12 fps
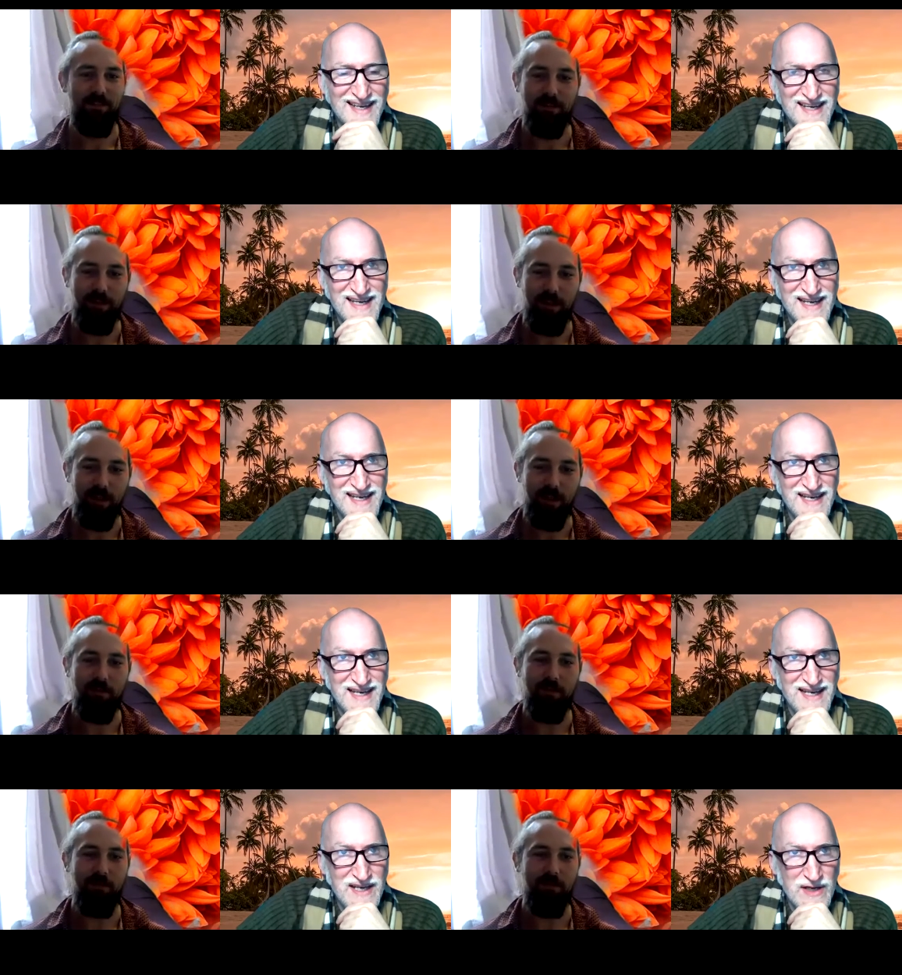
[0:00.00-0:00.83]

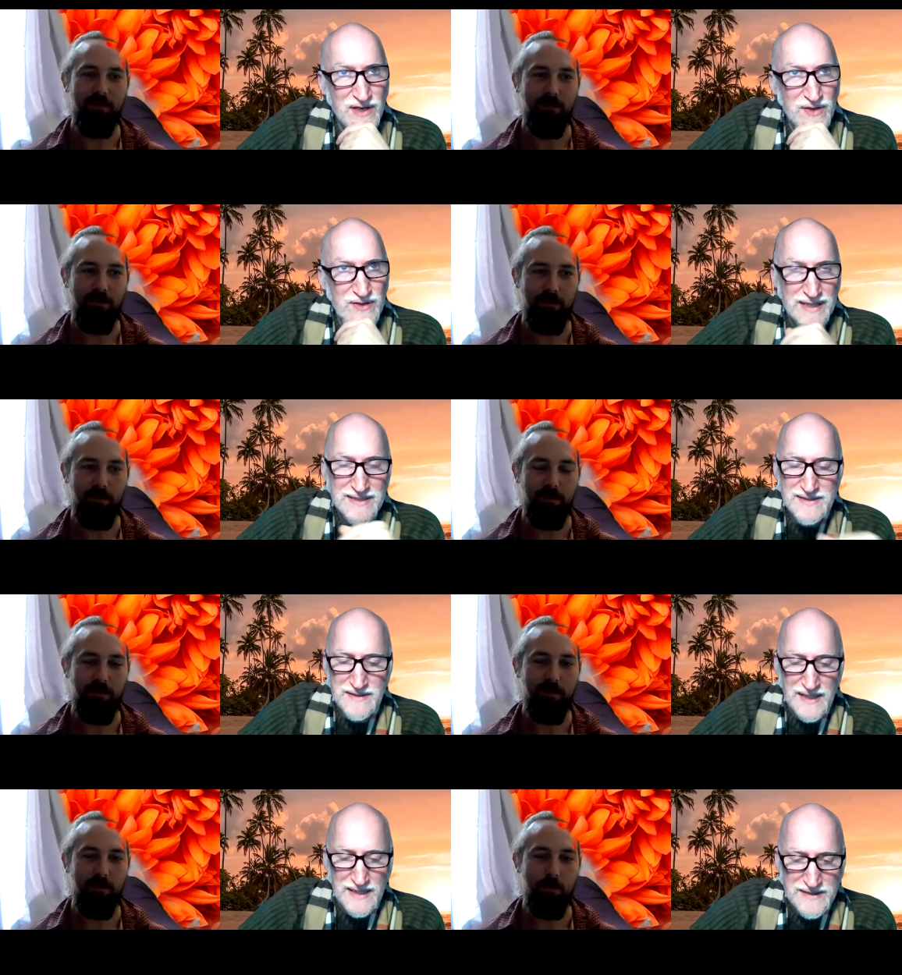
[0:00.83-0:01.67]
Speaker 1: yeah.
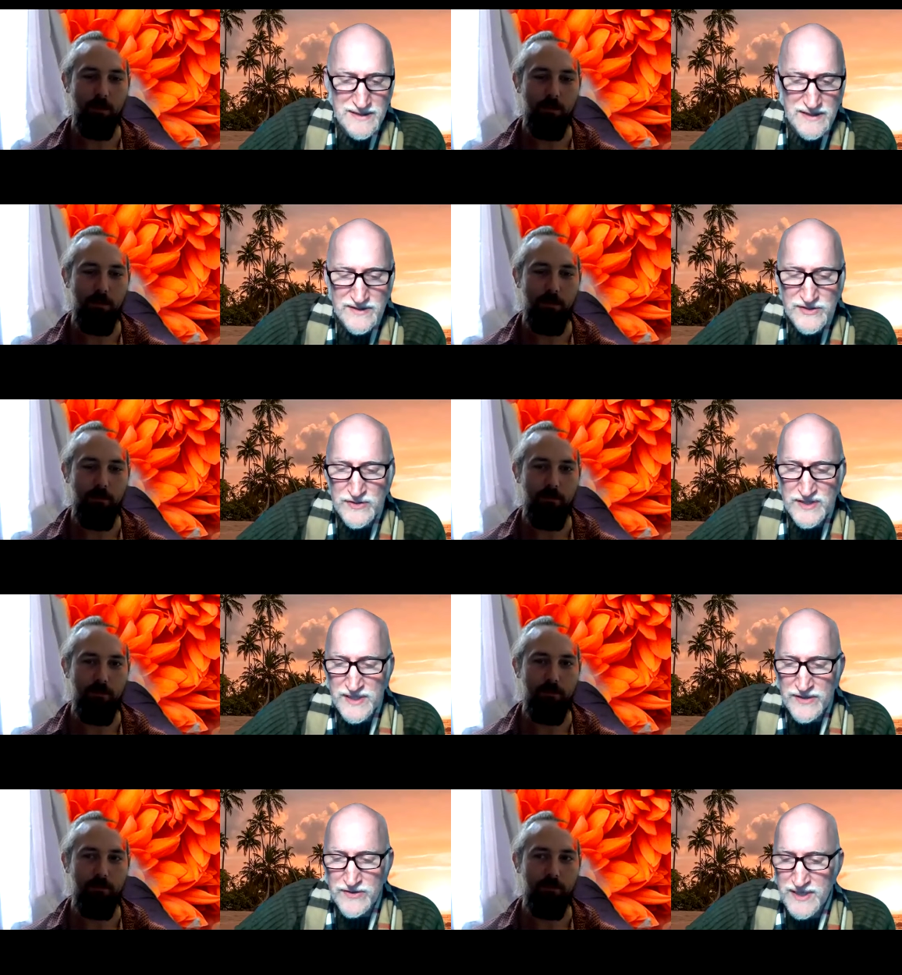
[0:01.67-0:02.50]
that's that's good. So
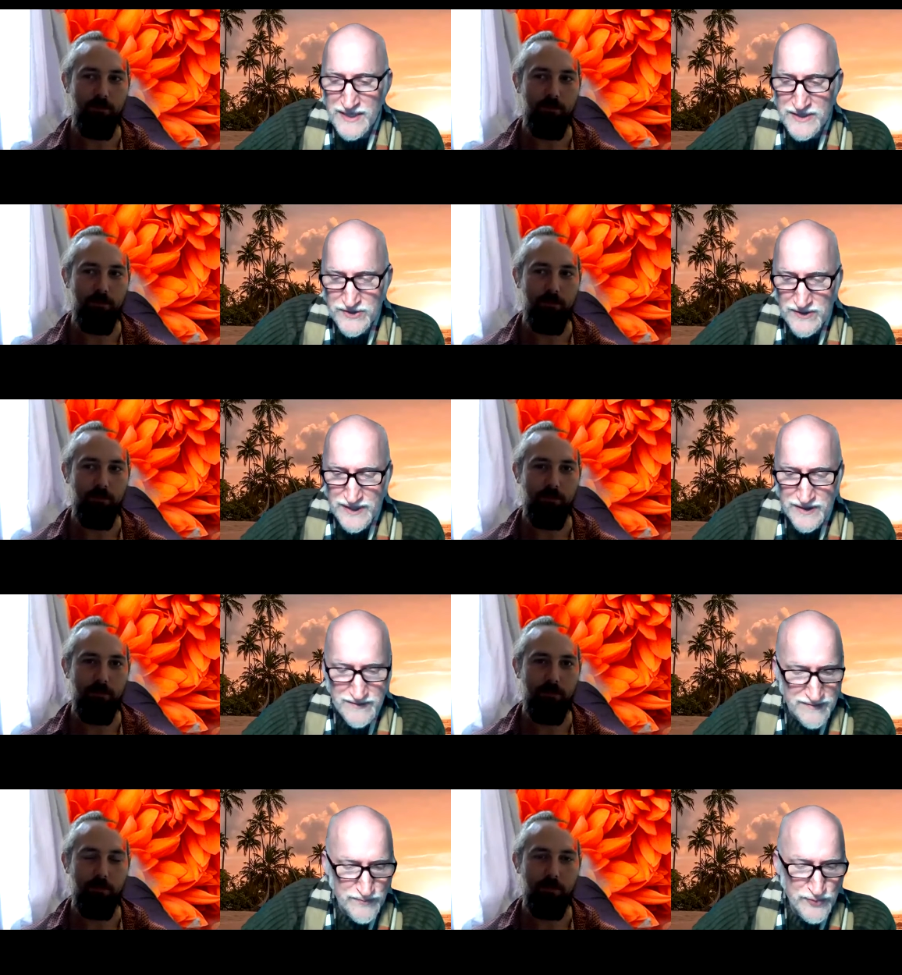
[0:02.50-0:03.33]
these other guys are
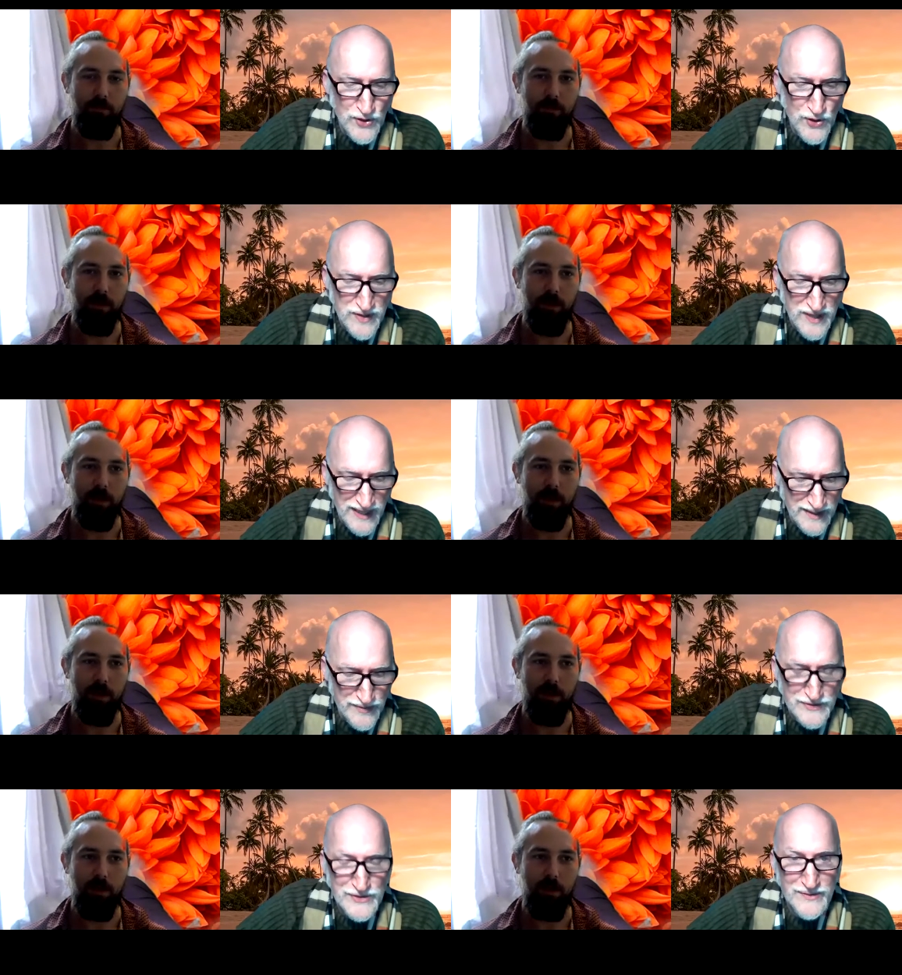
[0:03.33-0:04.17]
like pro
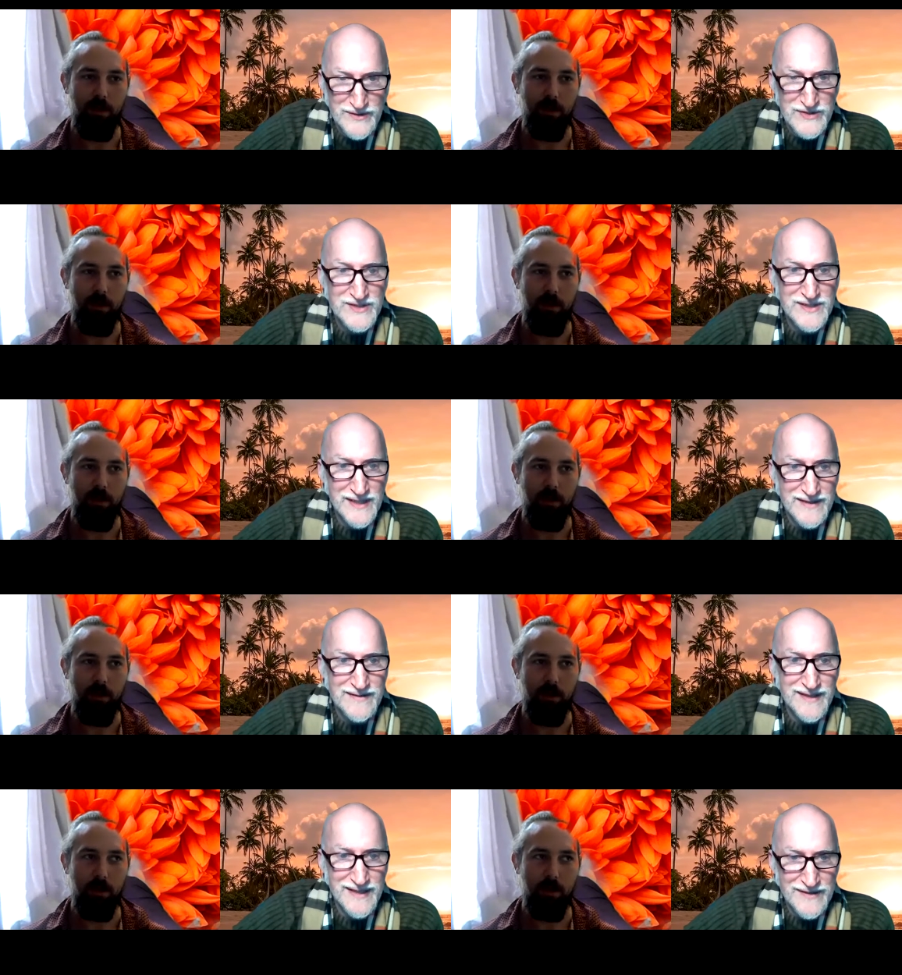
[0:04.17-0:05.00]
gamers who are just
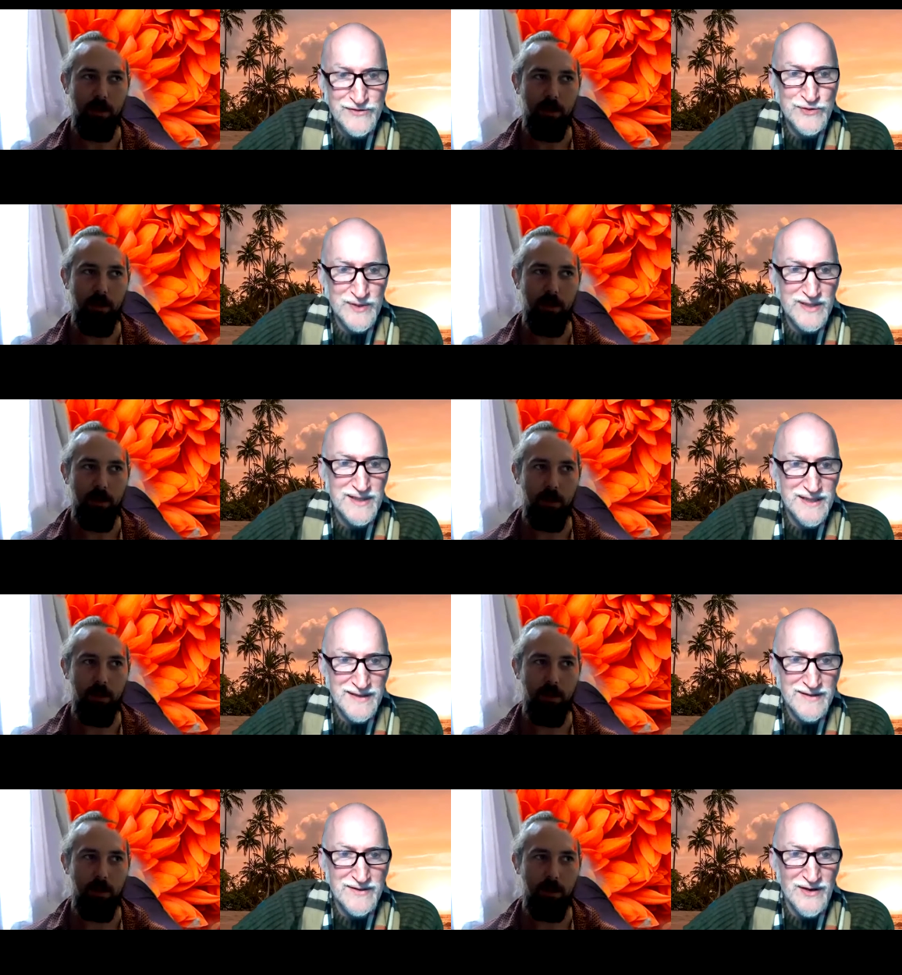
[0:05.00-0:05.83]
like into it
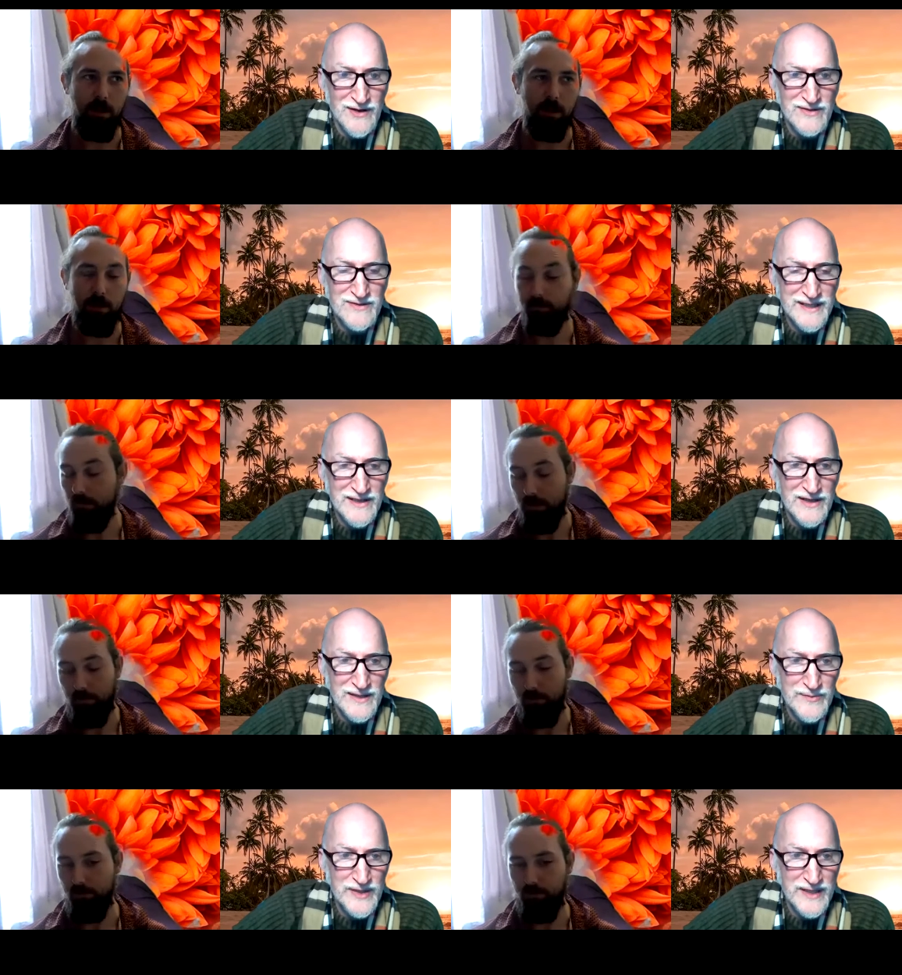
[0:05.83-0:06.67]
and they're all day
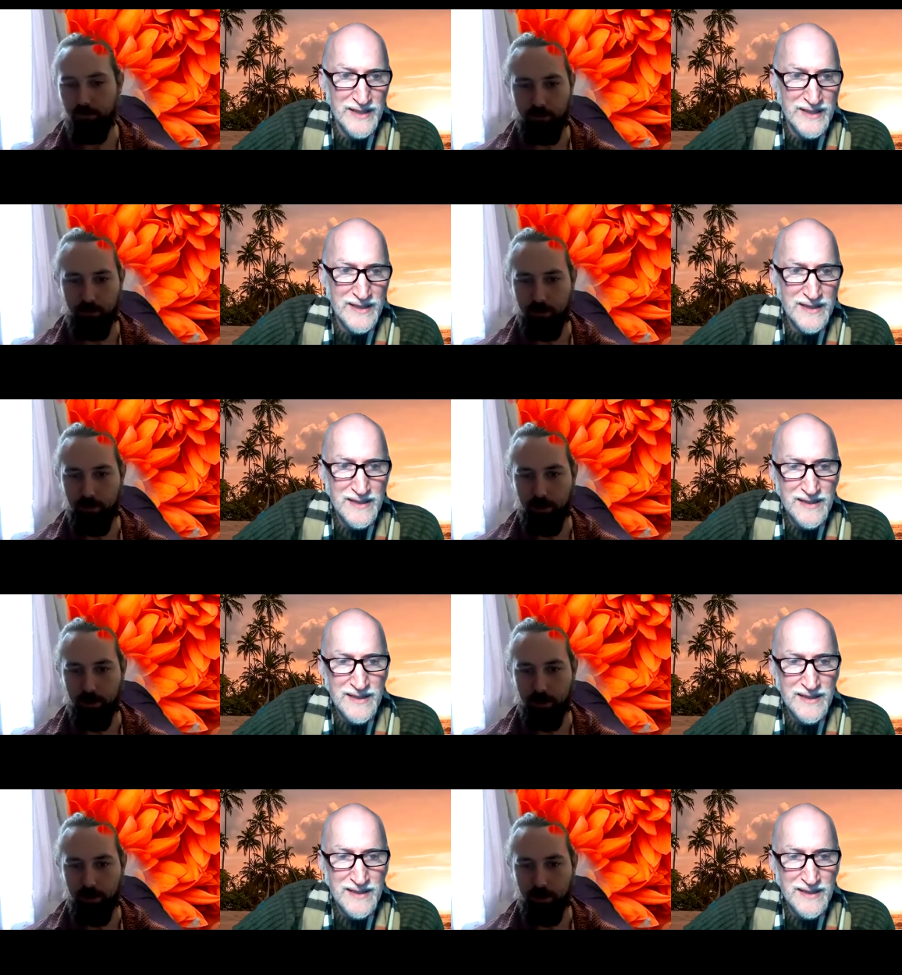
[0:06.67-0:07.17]
long playing?